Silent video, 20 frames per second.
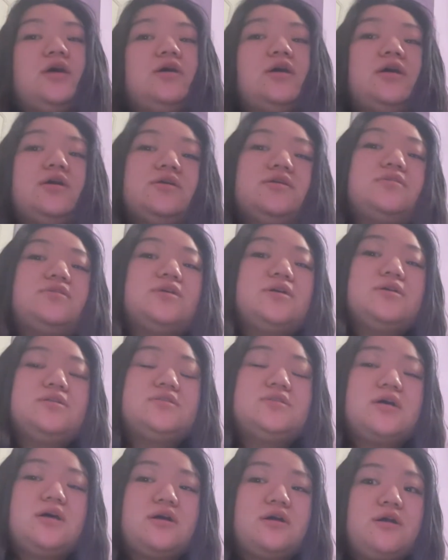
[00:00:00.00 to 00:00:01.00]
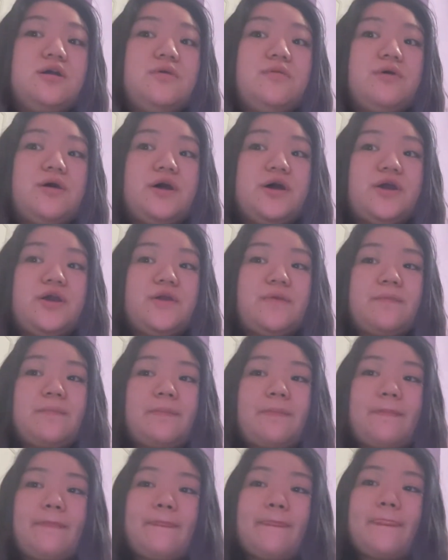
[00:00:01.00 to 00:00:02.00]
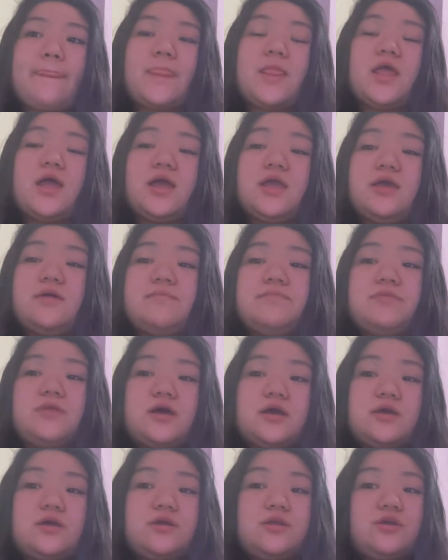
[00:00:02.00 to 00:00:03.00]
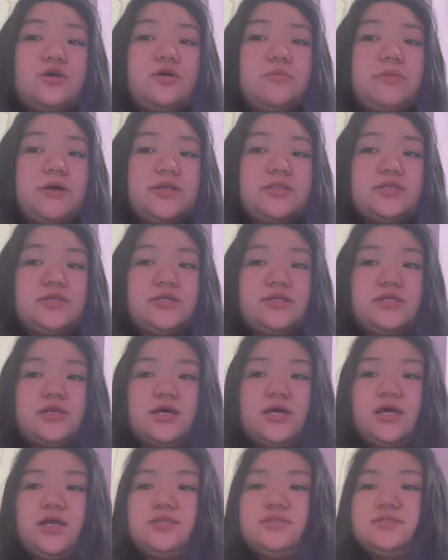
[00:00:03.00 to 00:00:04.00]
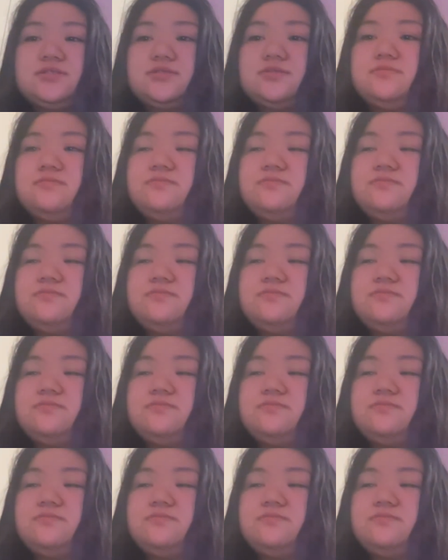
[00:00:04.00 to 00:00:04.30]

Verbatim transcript: It's uh, exactly why I am not gonna go back to that